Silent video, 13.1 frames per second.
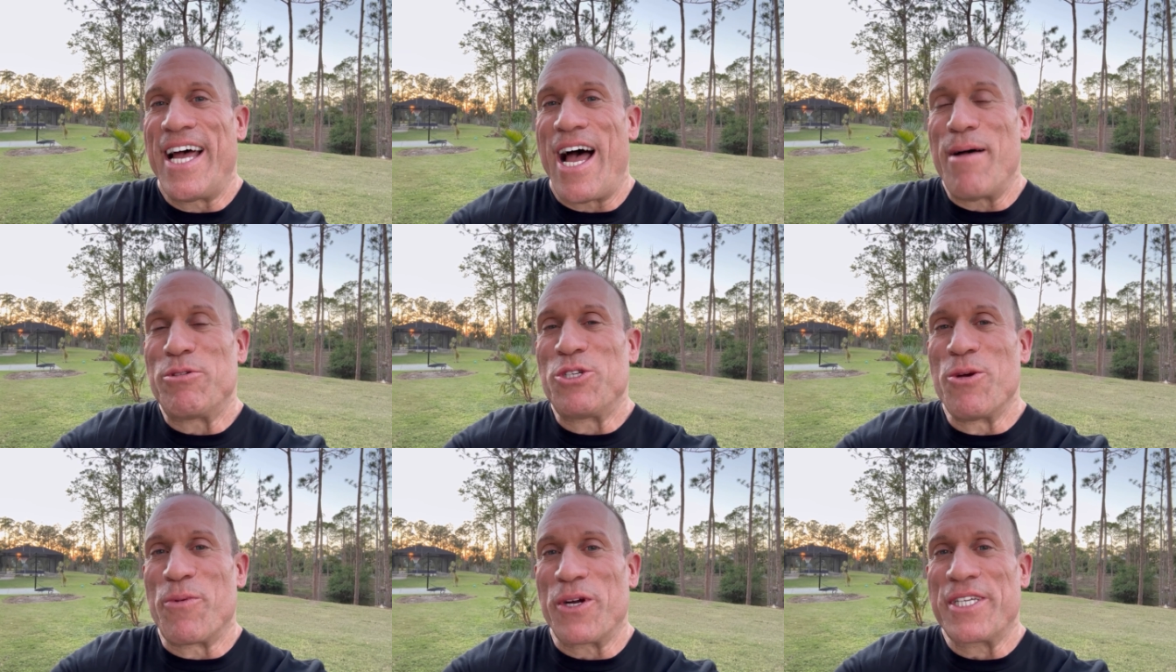I'm
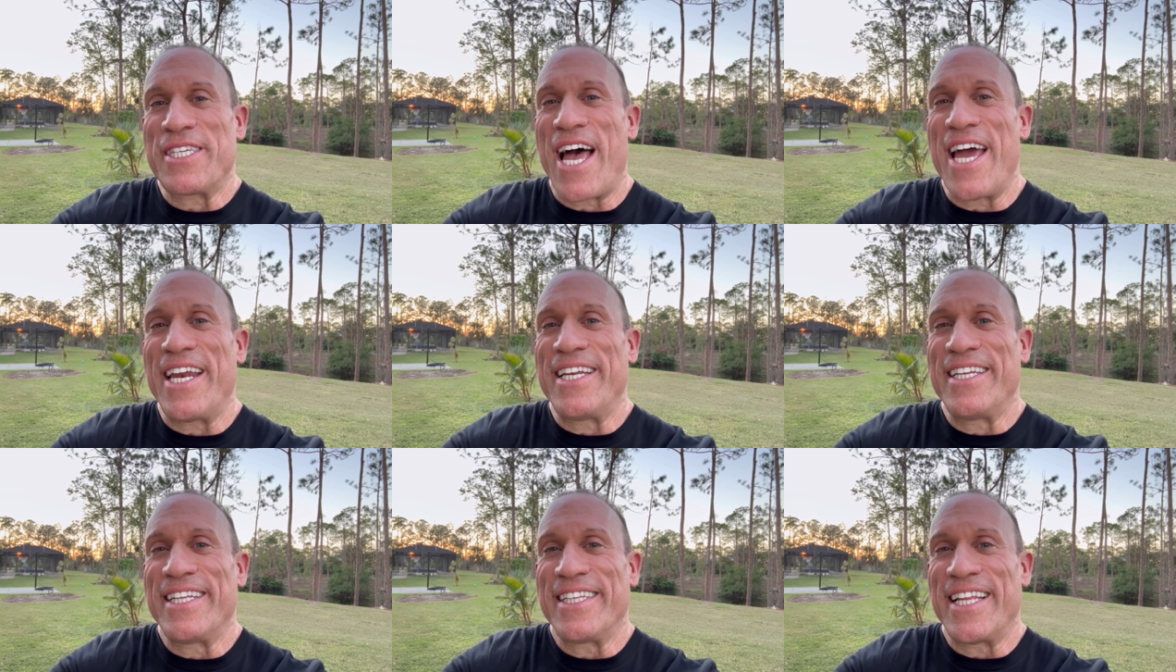super excited.
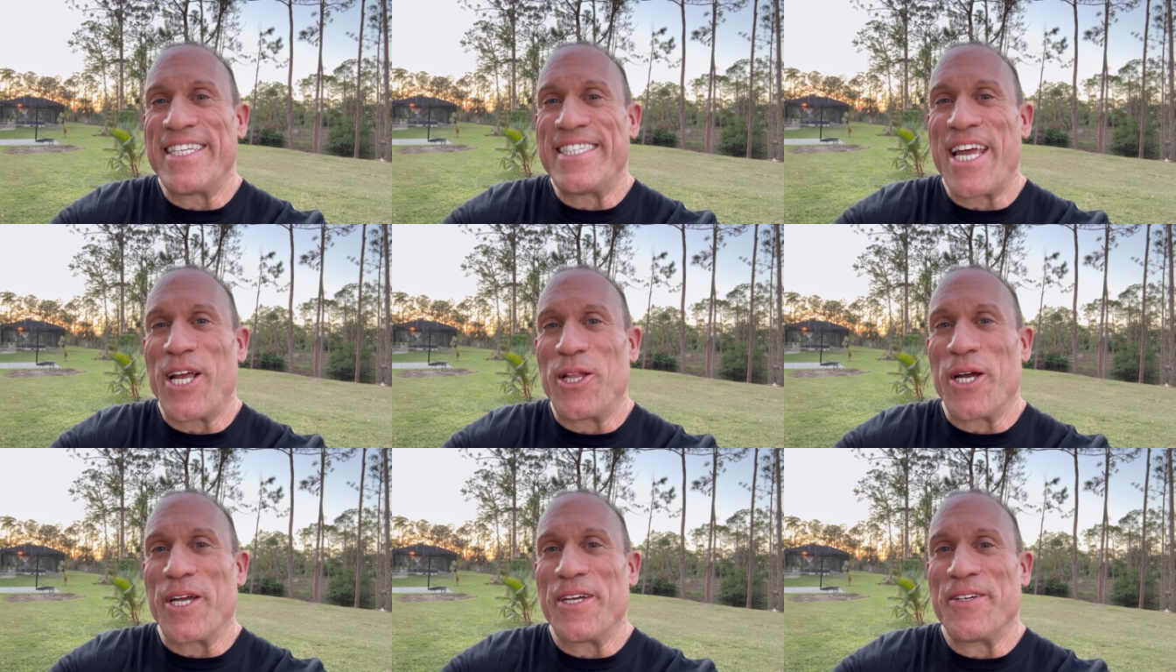Let's take a look.